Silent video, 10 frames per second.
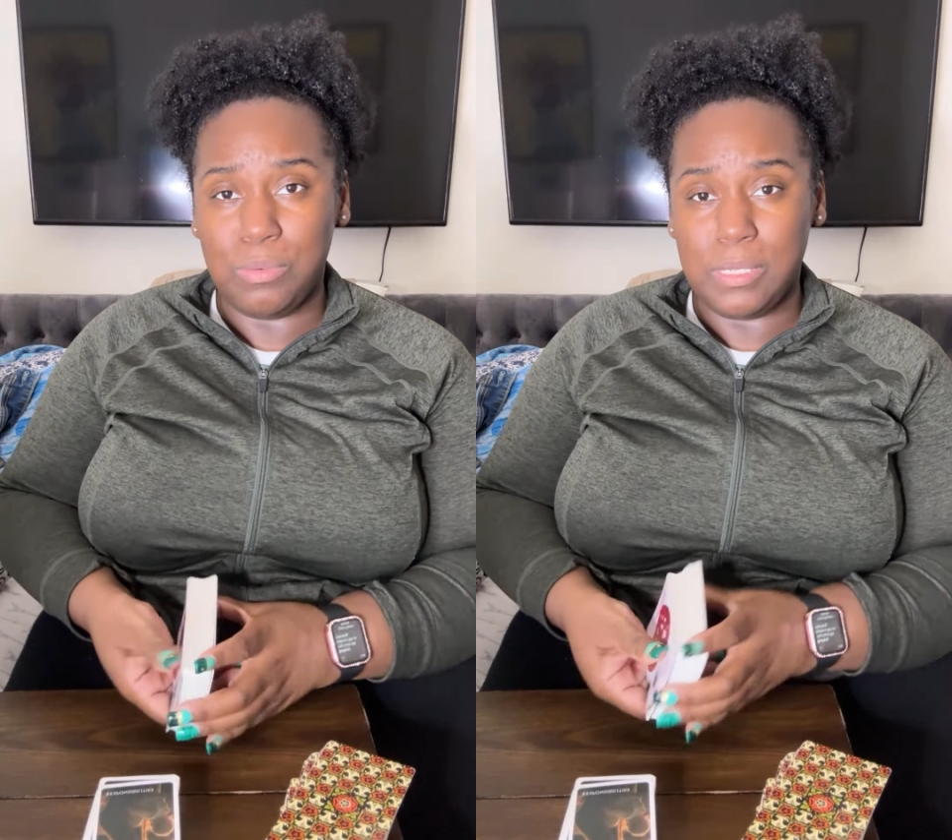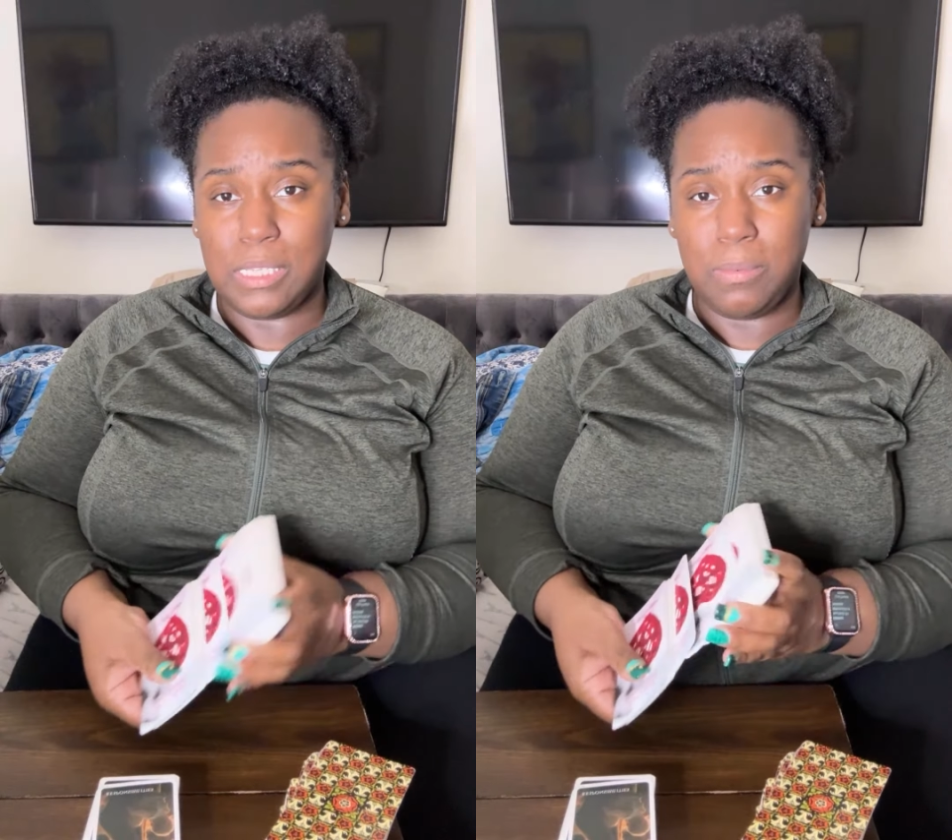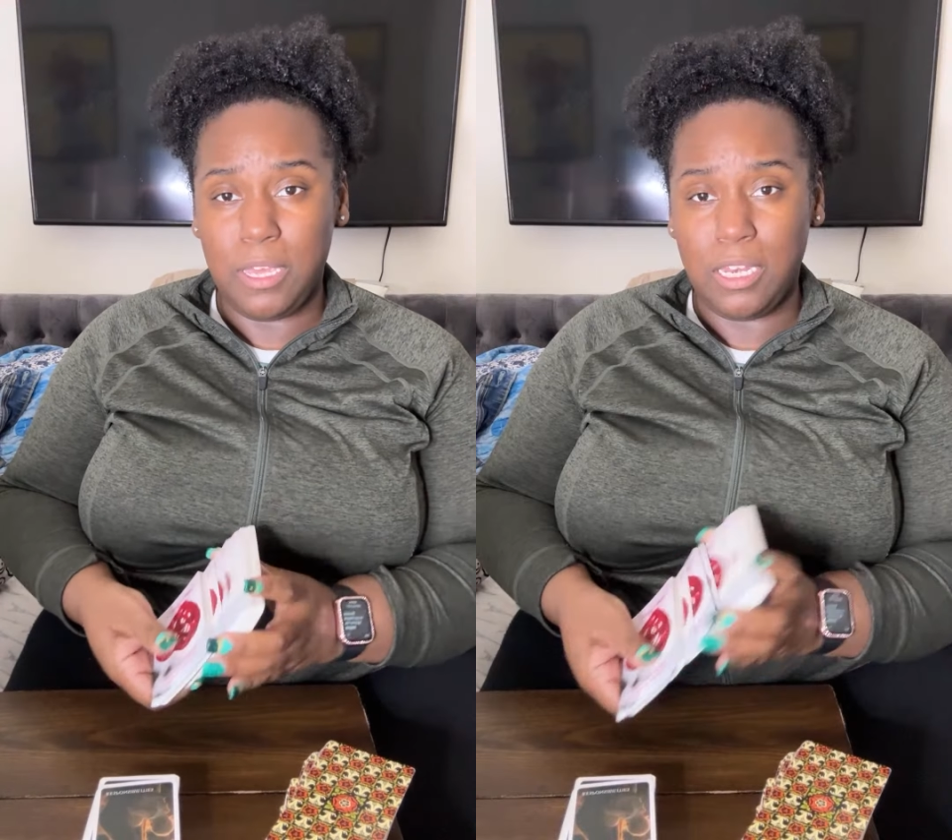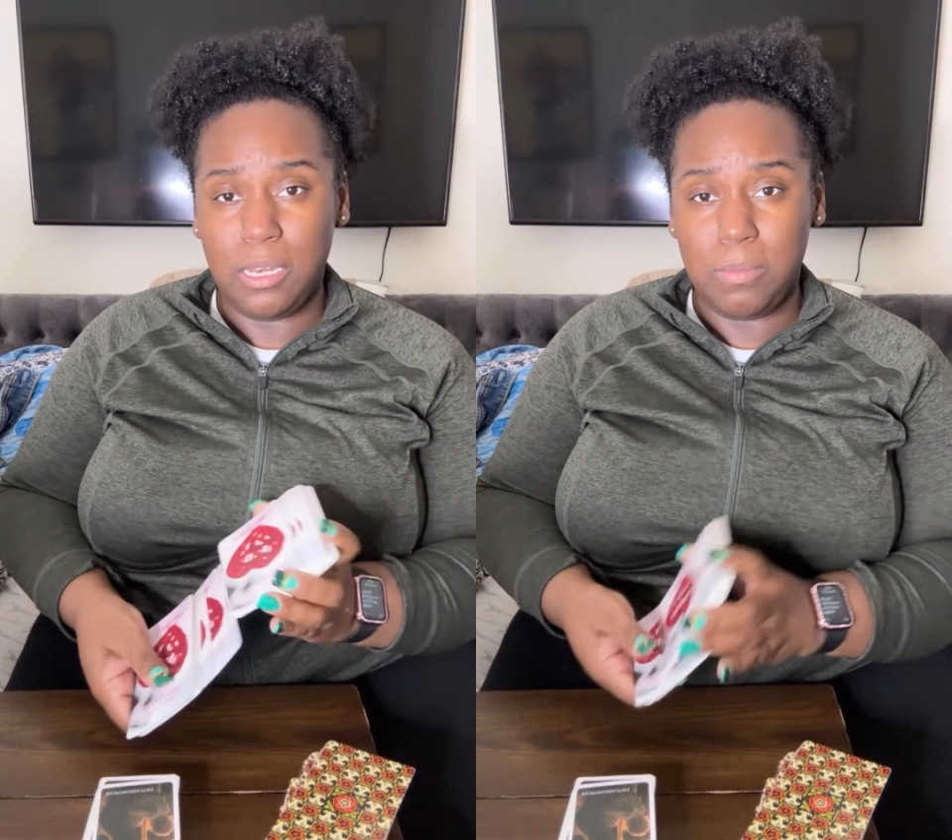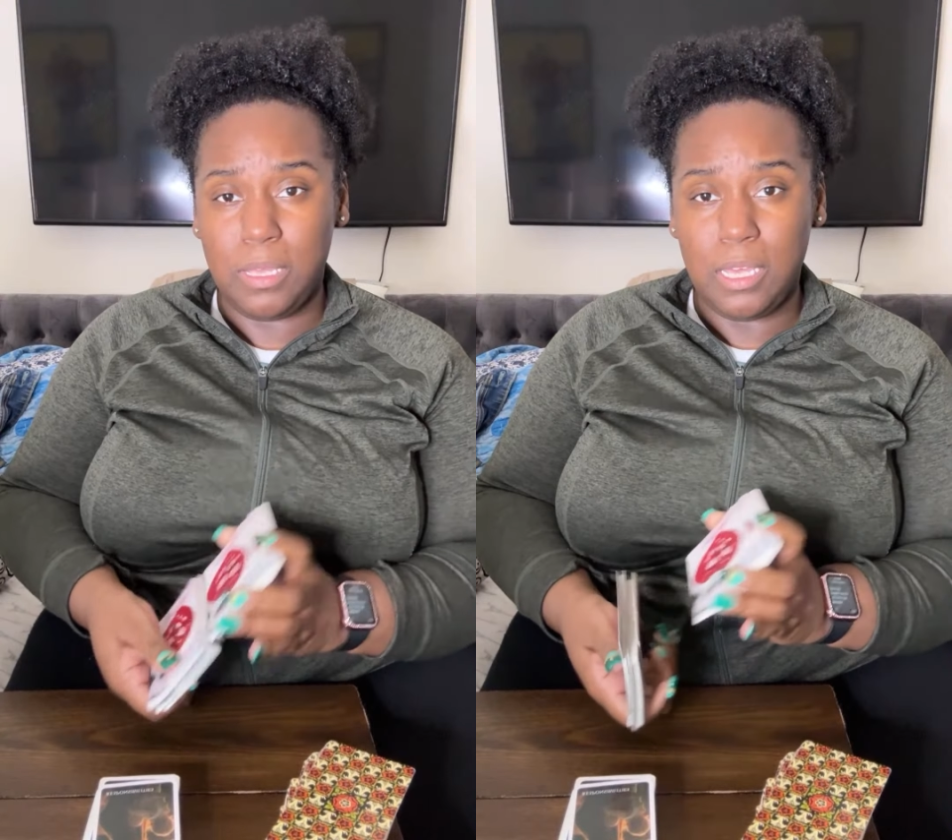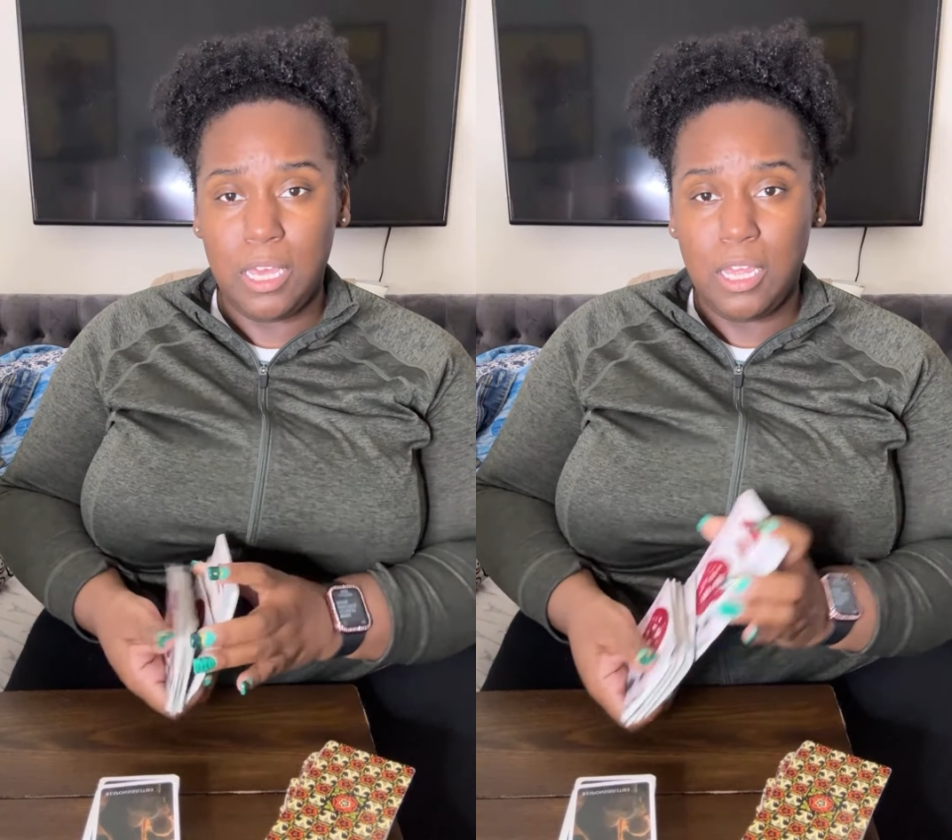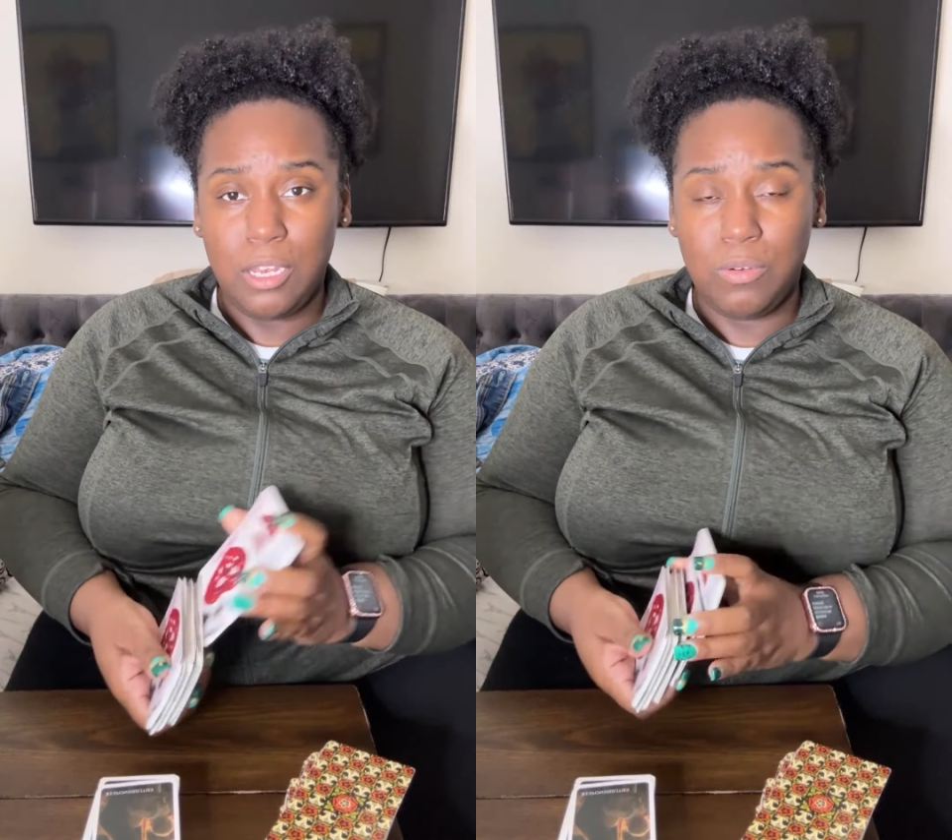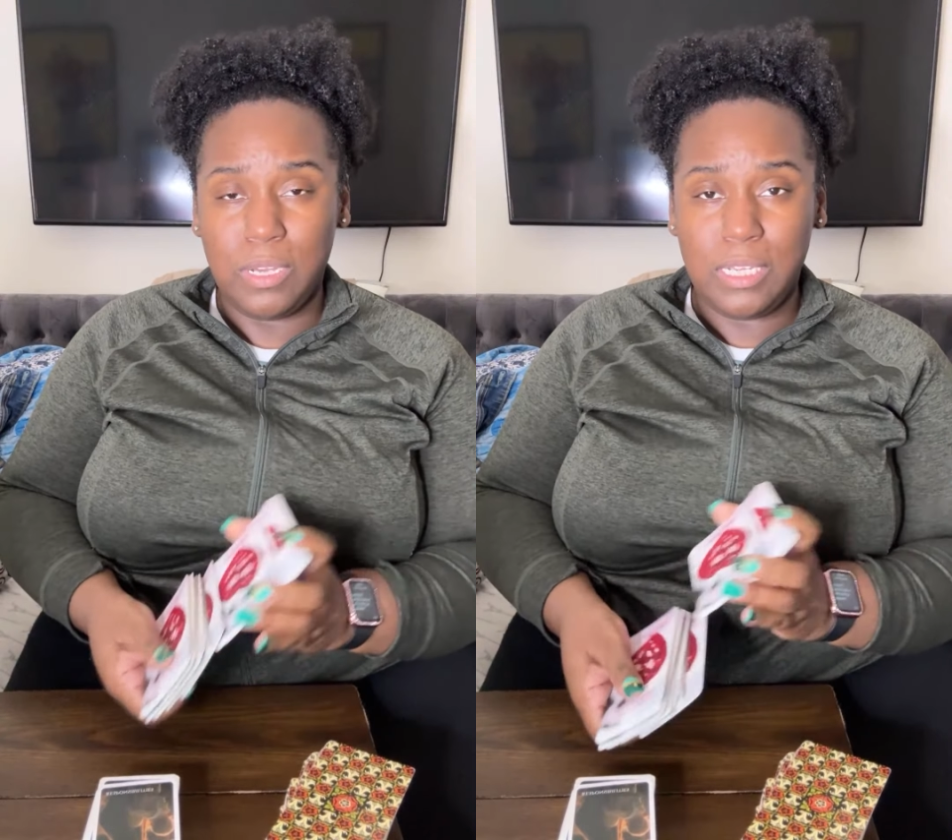but some of y'all need to be doing